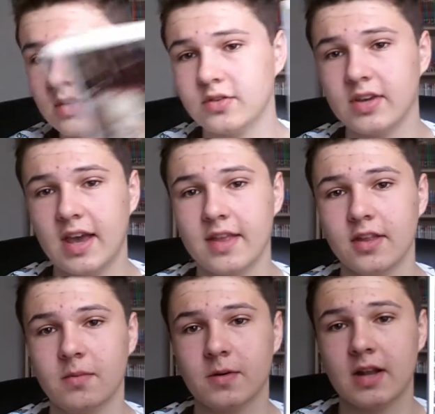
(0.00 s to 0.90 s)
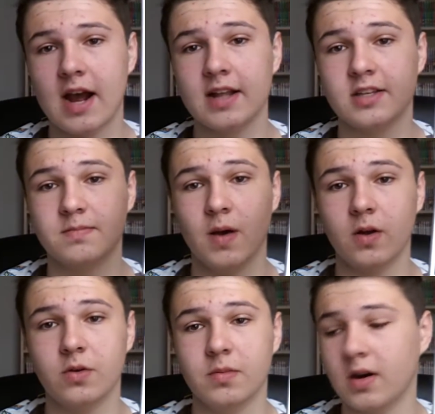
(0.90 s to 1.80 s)
So yeah, number 9 is
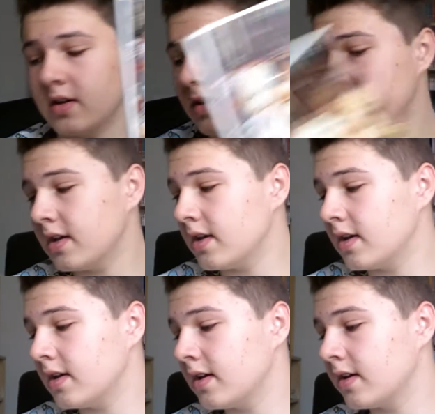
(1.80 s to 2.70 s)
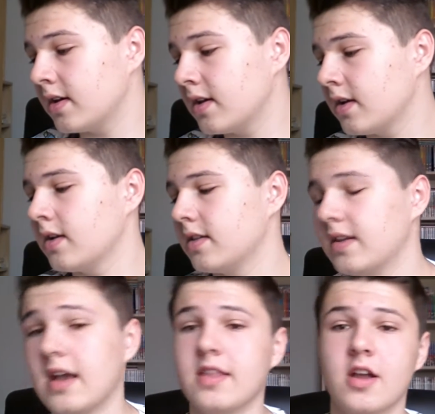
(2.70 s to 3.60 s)
Bakuman.
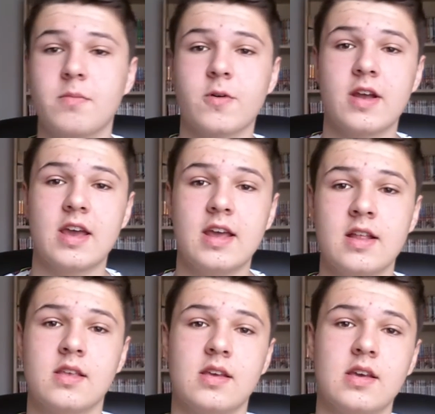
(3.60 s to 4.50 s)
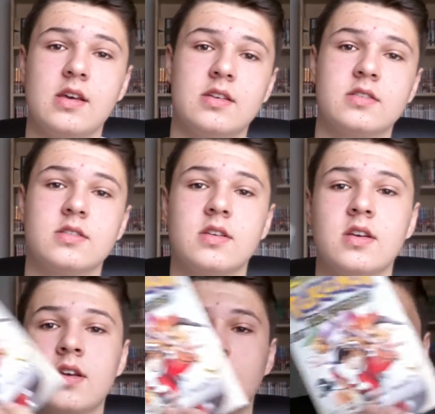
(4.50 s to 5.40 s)
Then number 8 is
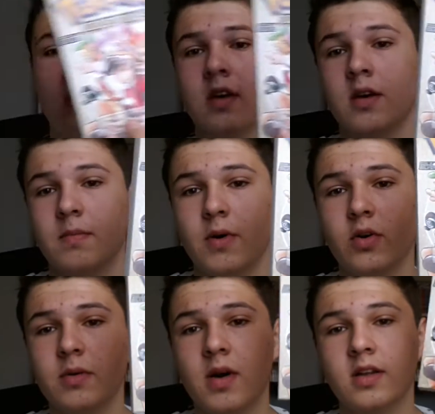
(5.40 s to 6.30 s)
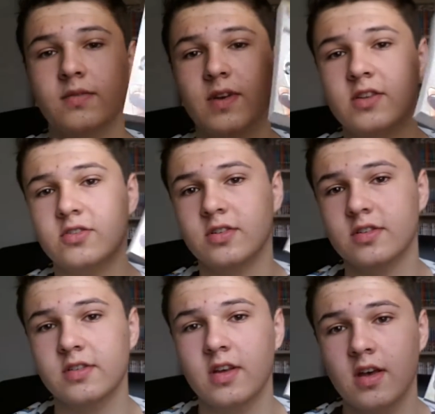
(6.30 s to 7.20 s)
Pokemon
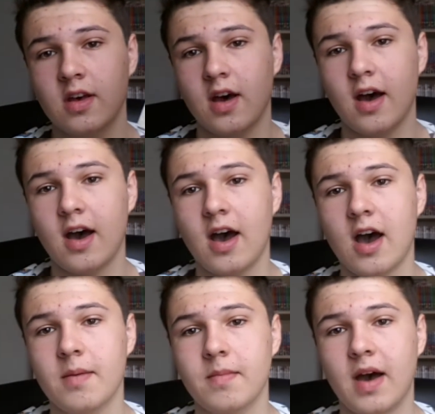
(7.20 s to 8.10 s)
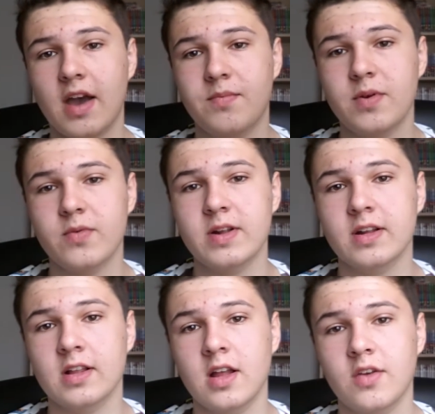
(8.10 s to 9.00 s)
Adventures. I've been
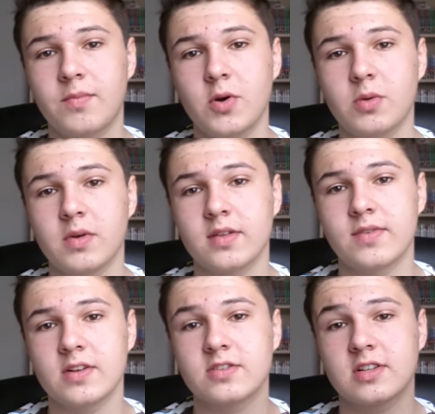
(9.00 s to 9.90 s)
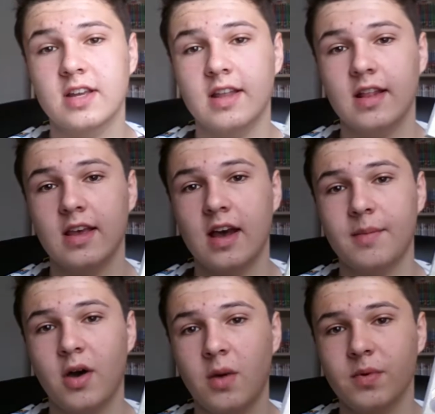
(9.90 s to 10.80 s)
reading a lot of Pokemon Adventures lately.
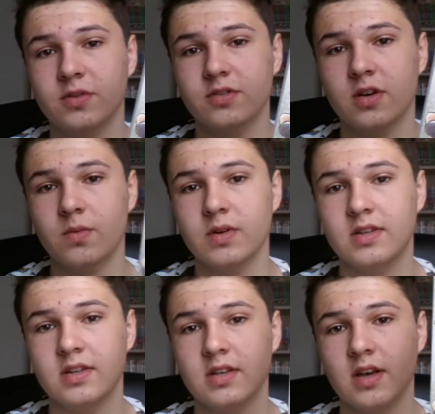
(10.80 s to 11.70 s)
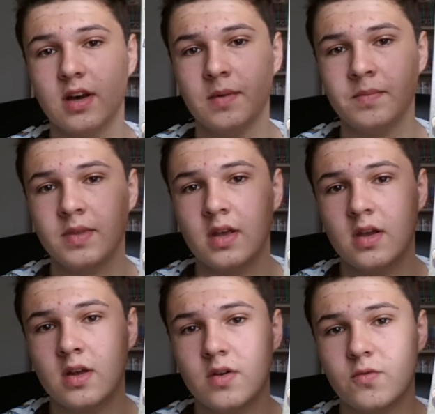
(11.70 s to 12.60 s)
I'm almost done with the
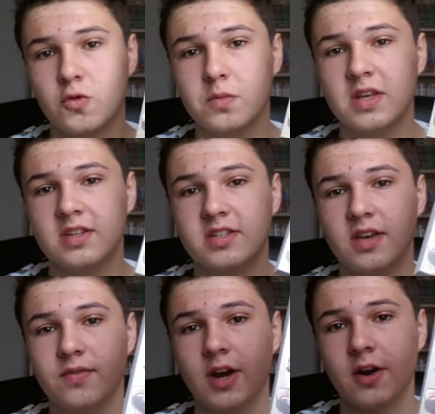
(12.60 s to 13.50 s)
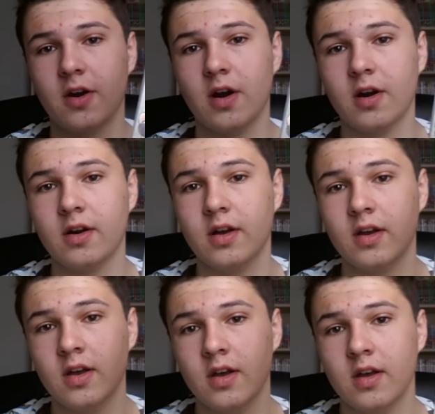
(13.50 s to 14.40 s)
Ruby and Sapphire arc,
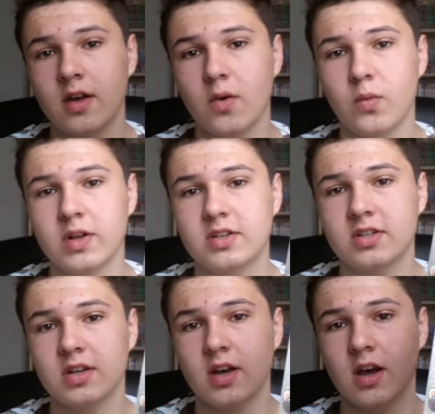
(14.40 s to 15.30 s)
which